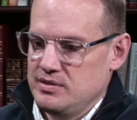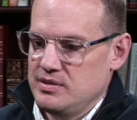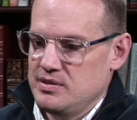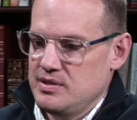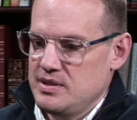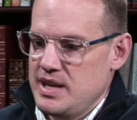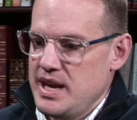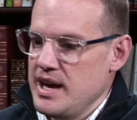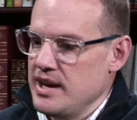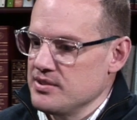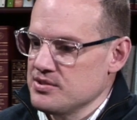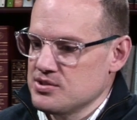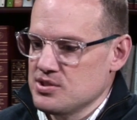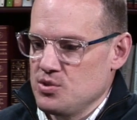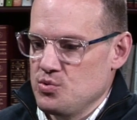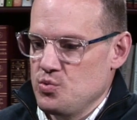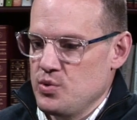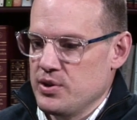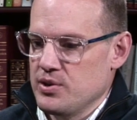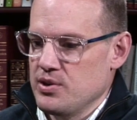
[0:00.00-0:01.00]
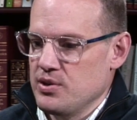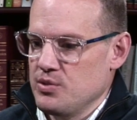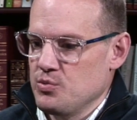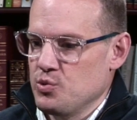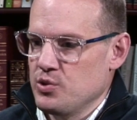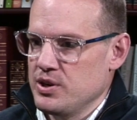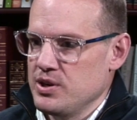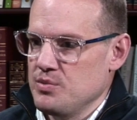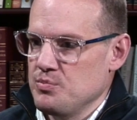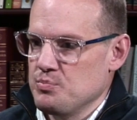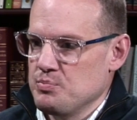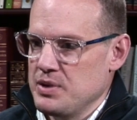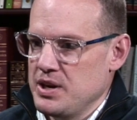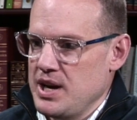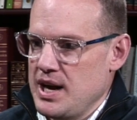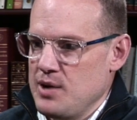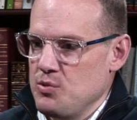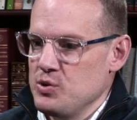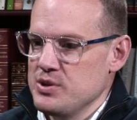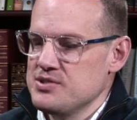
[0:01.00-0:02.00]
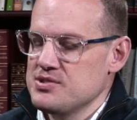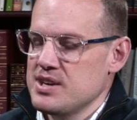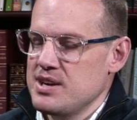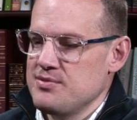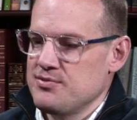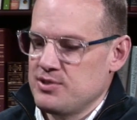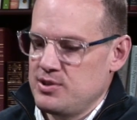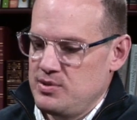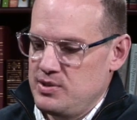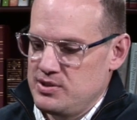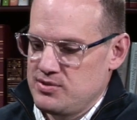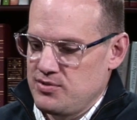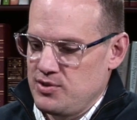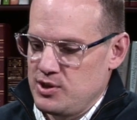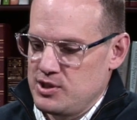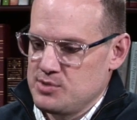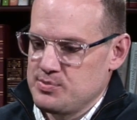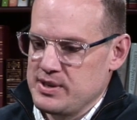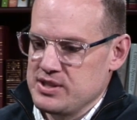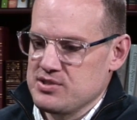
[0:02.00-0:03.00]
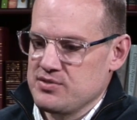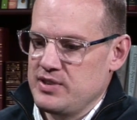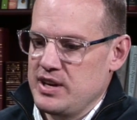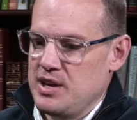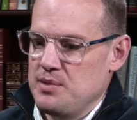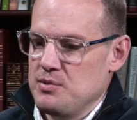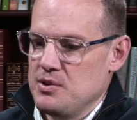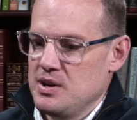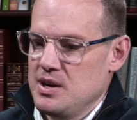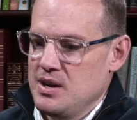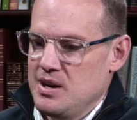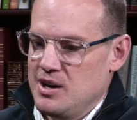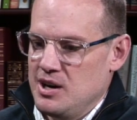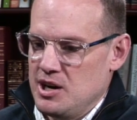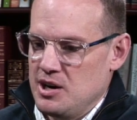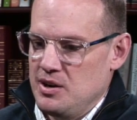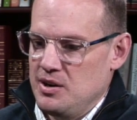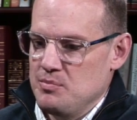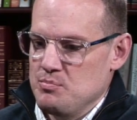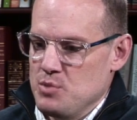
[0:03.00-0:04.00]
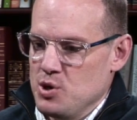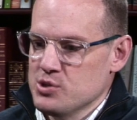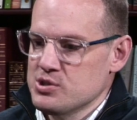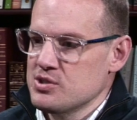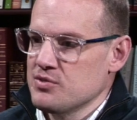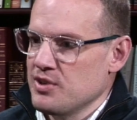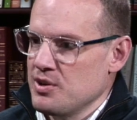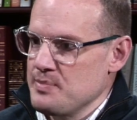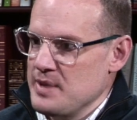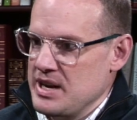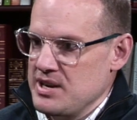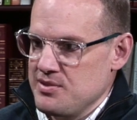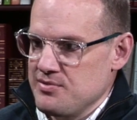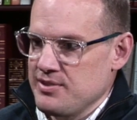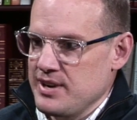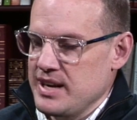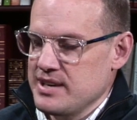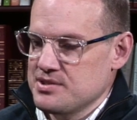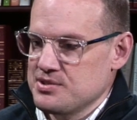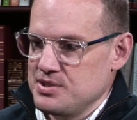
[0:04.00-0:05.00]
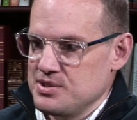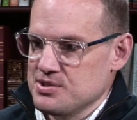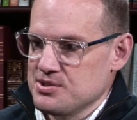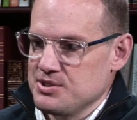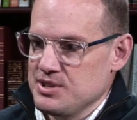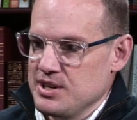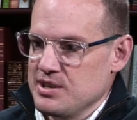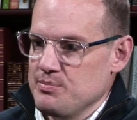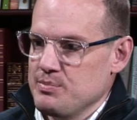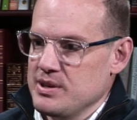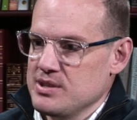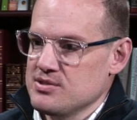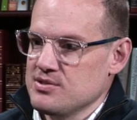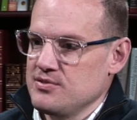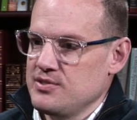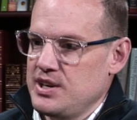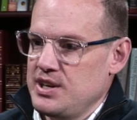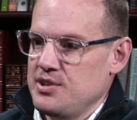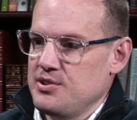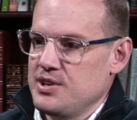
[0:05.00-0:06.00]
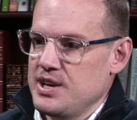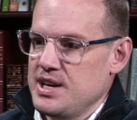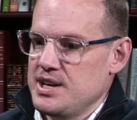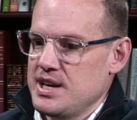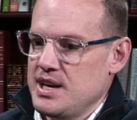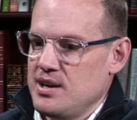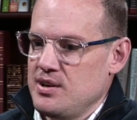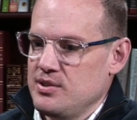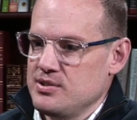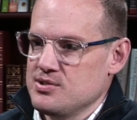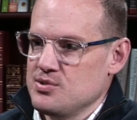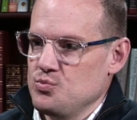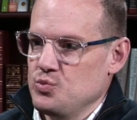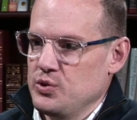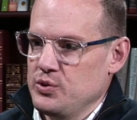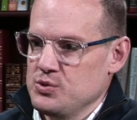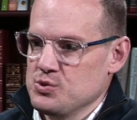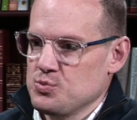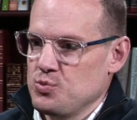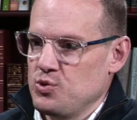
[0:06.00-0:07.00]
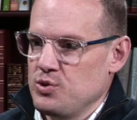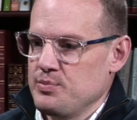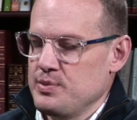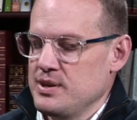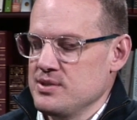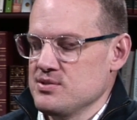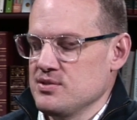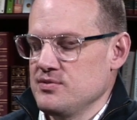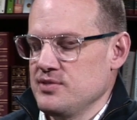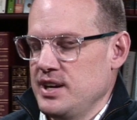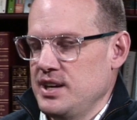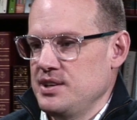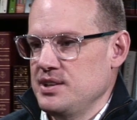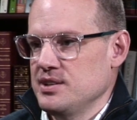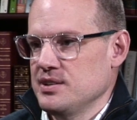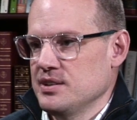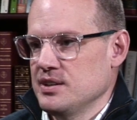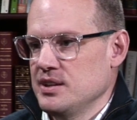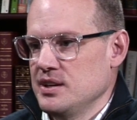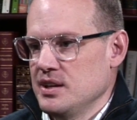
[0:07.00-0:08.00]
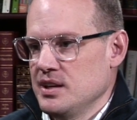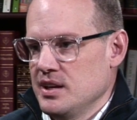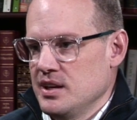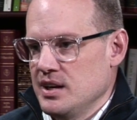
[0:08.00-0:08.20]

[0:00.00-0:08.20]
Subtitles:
Yeah, so we're, but I would say as far as Pennsylvania, most of our manufacturing is done in Pennsylvania right now. It's in Williamsport, Pennsylvania.